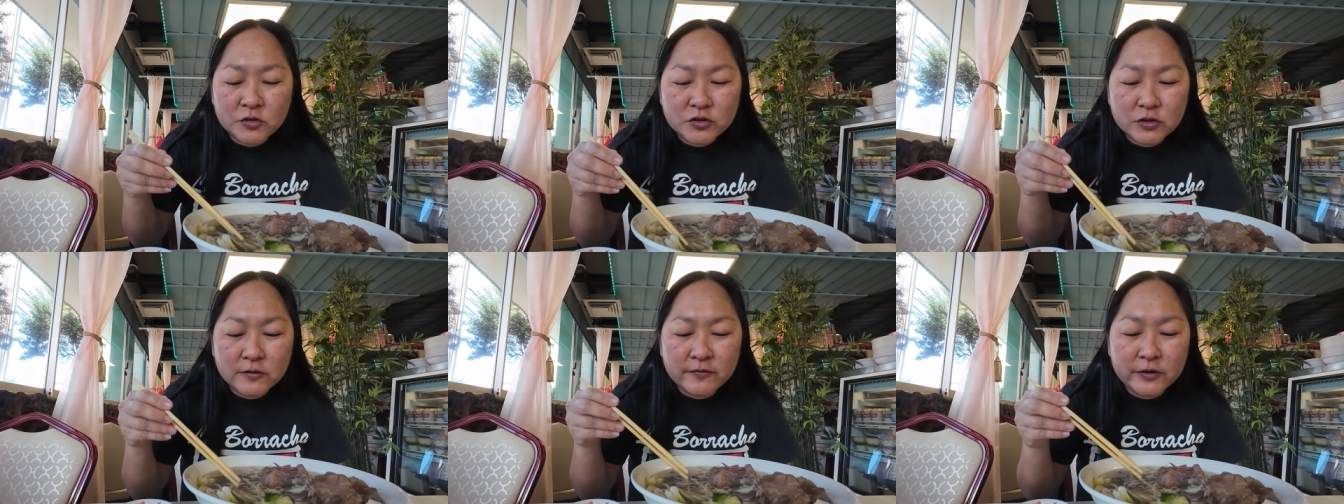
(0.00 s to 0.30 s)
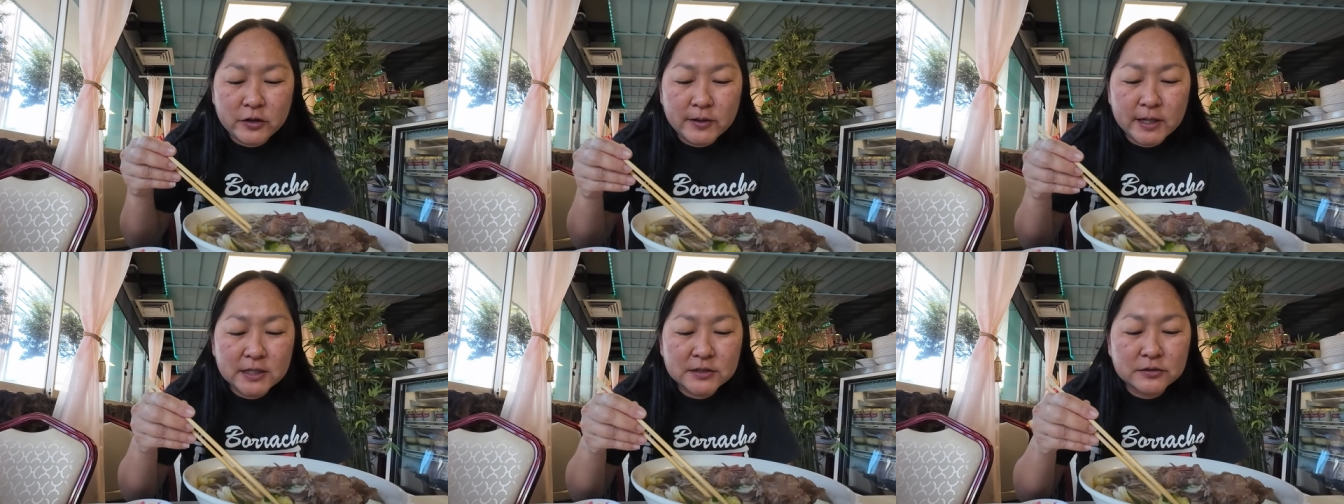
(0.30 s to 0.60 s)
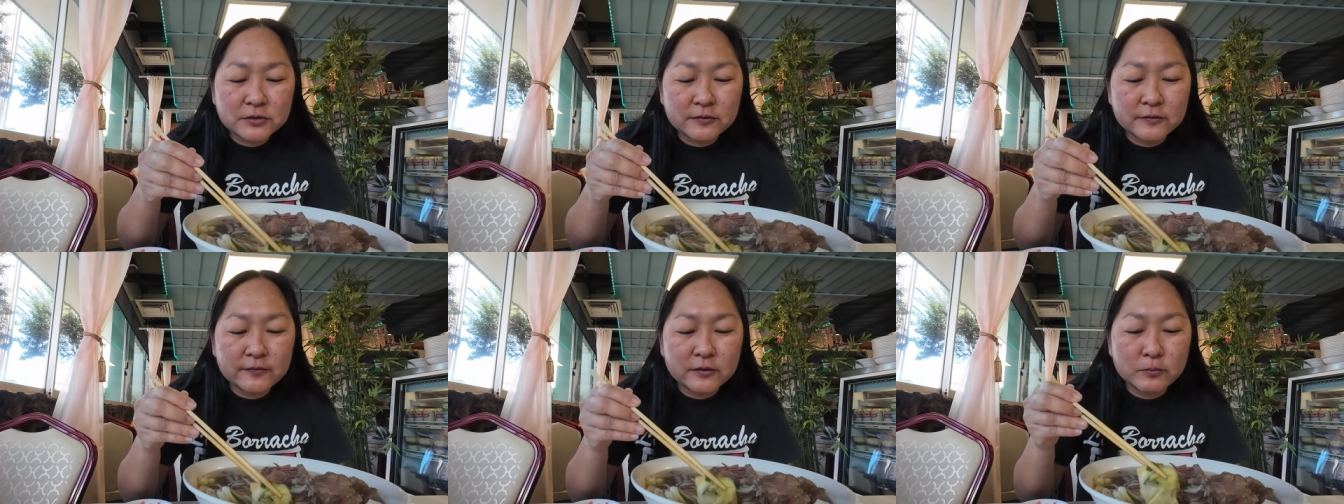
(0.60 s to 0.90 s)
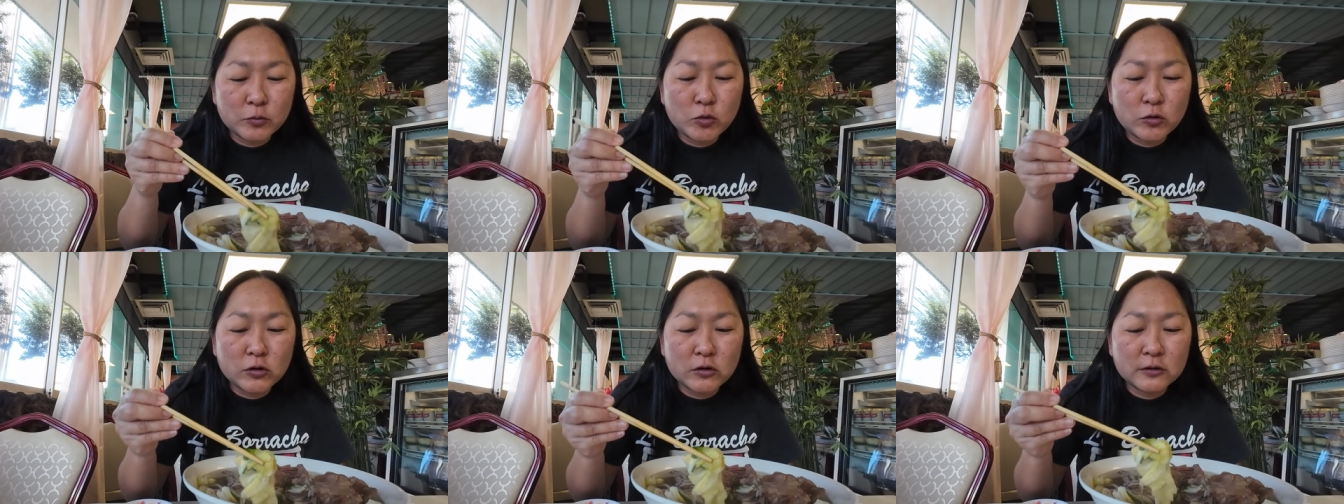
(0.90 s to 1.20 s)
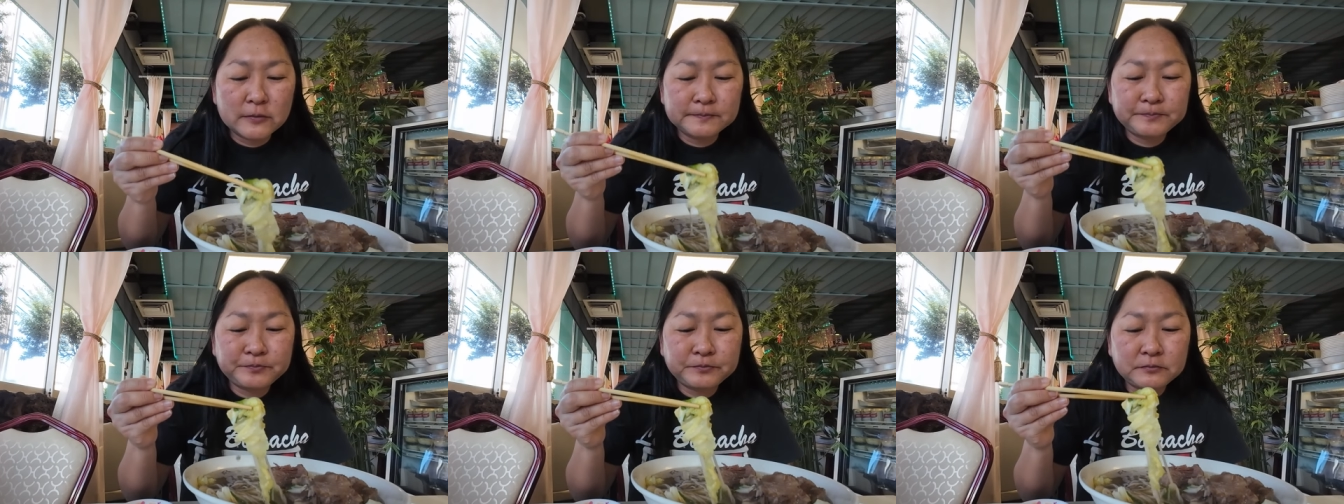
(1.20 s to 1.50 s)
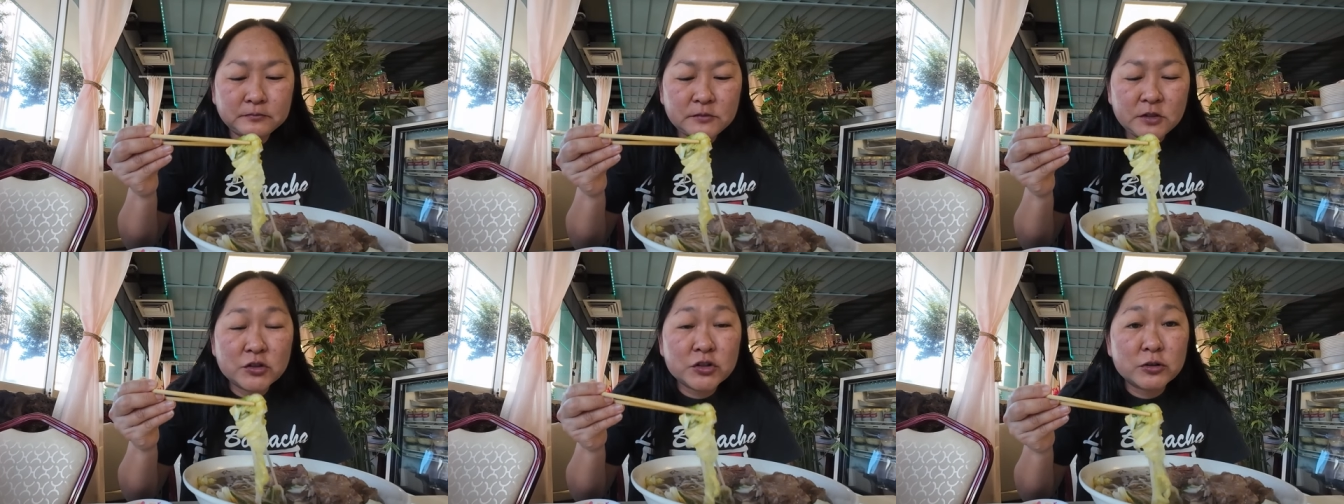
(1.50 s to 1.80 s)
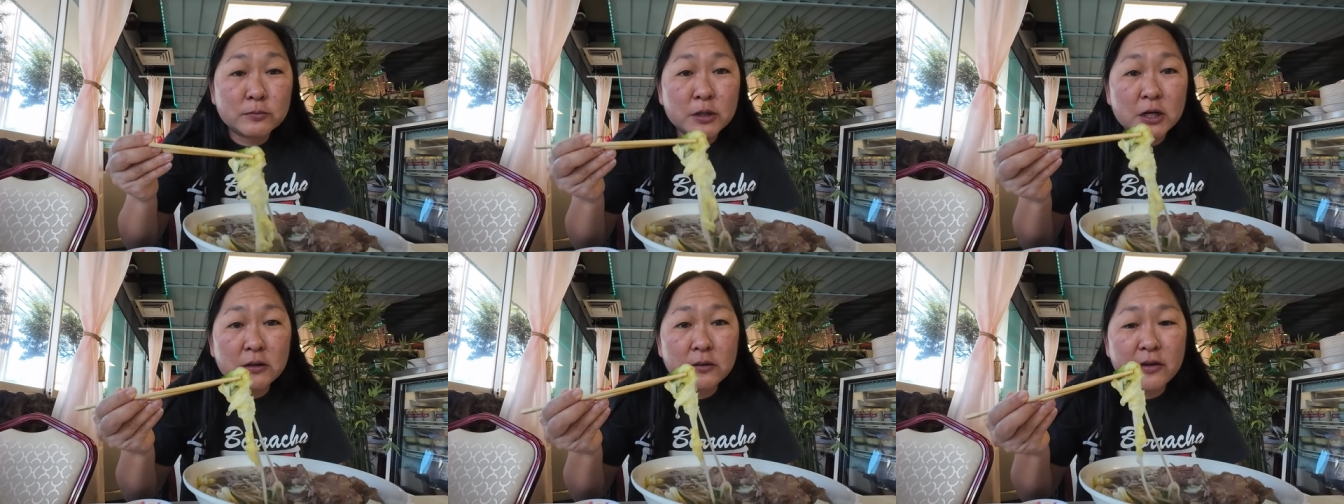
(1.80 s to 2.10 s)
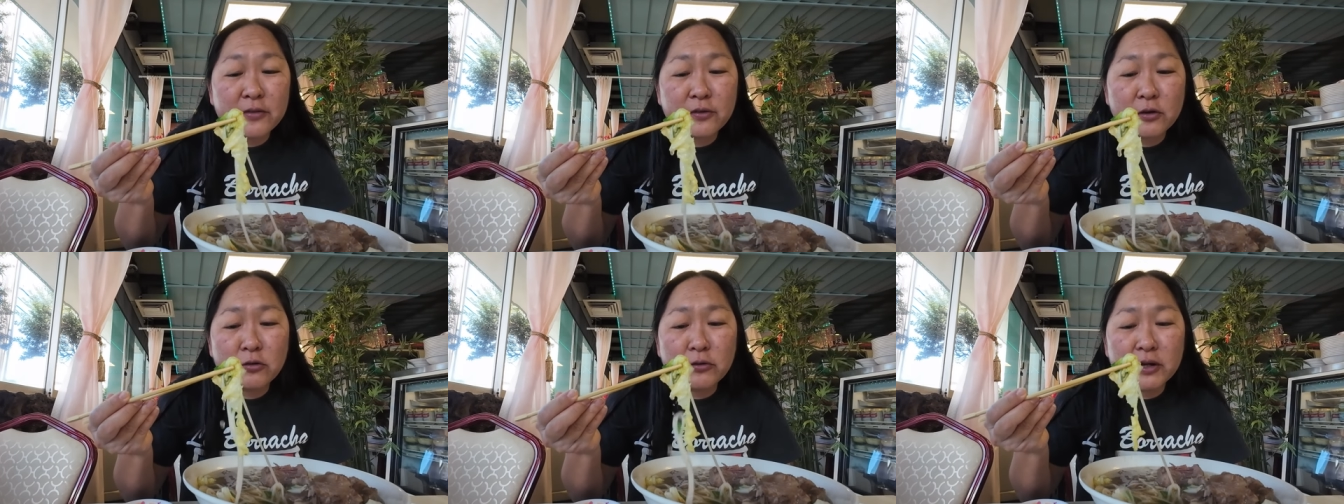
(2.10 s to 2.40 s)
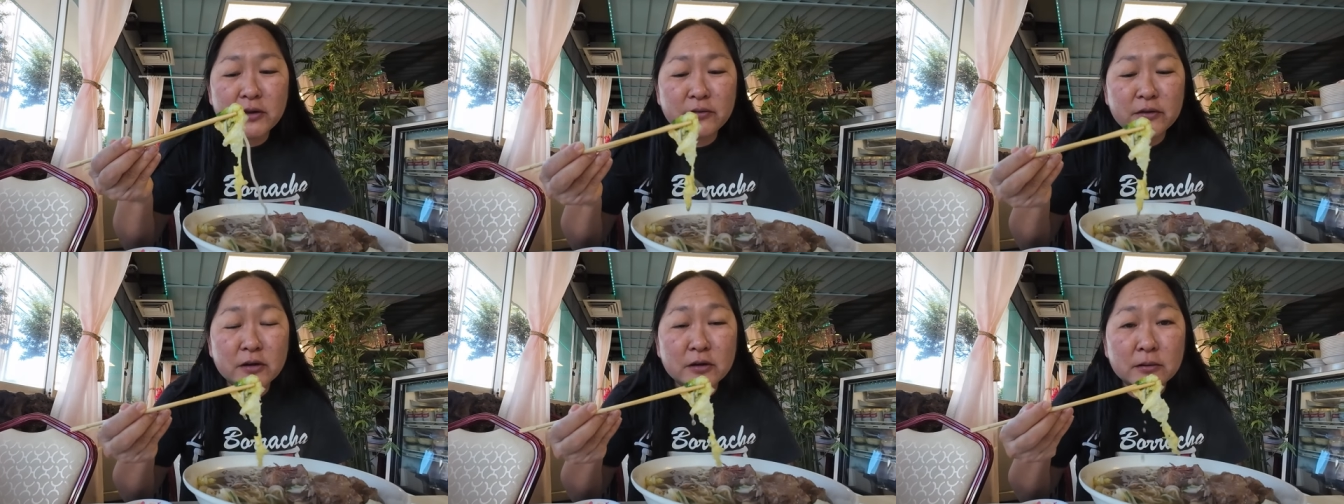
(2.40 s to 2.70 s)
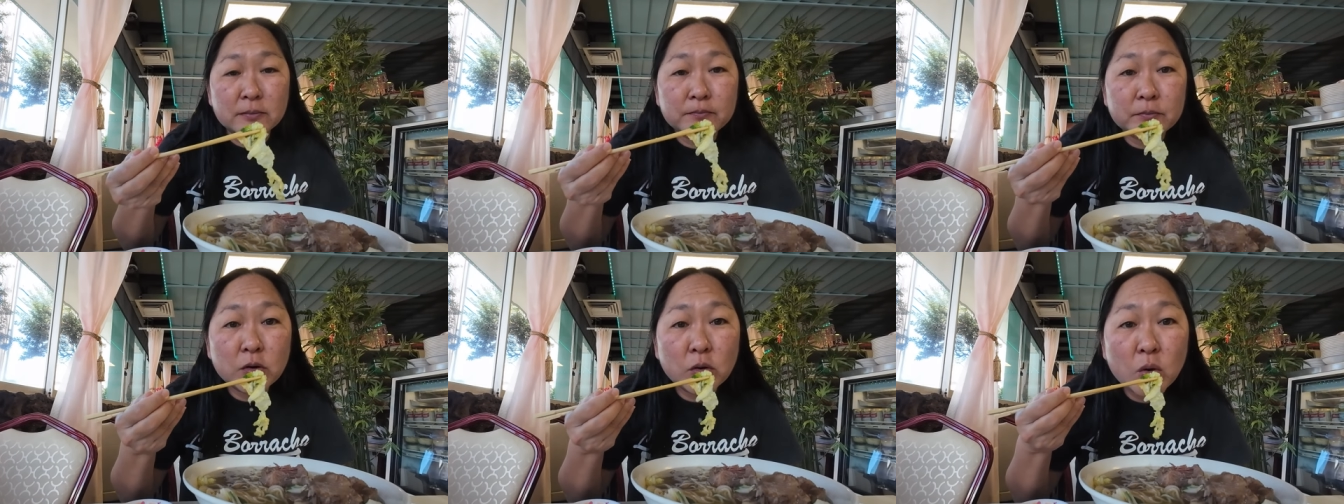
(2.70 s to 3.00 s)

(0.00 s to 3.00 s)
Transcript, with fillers: sure if you ask her for more, she'll probably throw it in there.